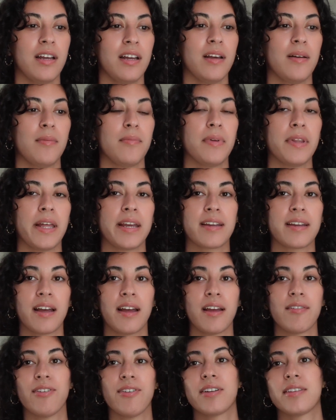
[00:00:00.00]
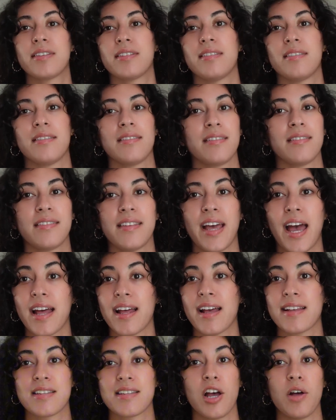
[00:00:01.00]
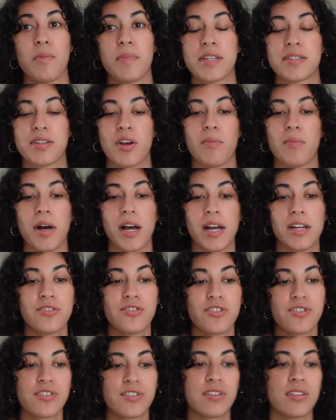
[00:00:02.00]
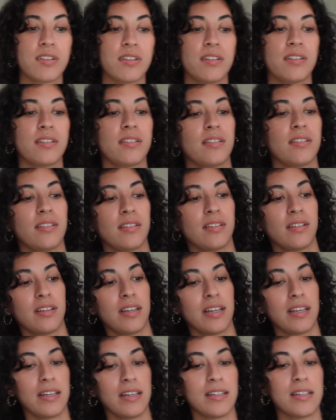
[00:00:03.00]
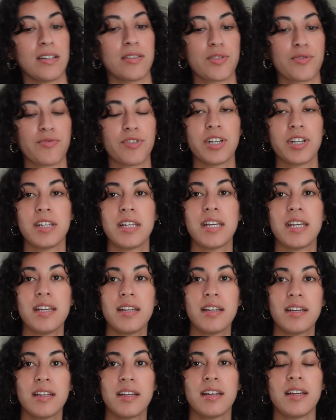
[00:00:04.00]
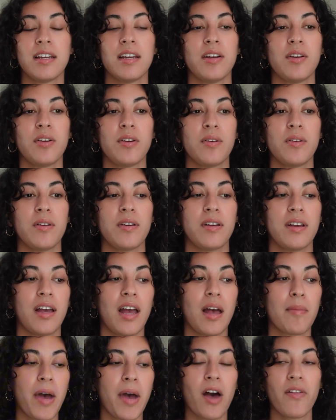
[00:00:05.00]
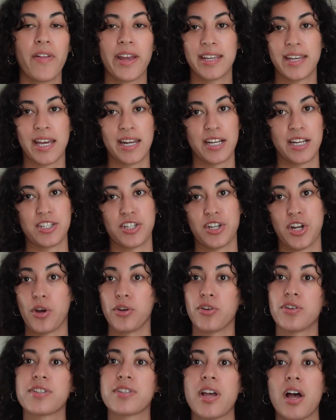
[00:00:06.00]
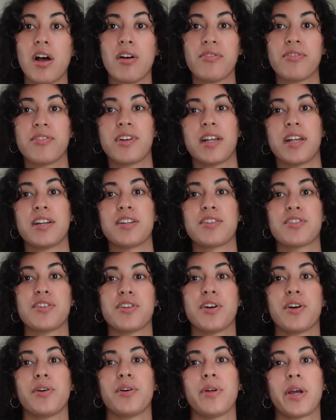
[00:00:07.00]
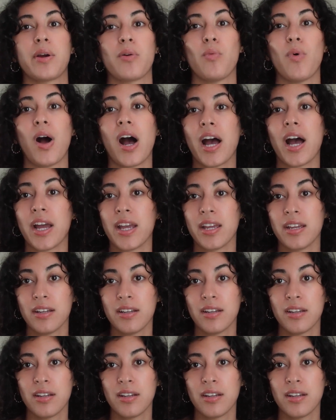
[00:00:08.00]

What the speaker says: But like I feel like that has helped me so much, and it's really about like getting to know yourself, getting to know like why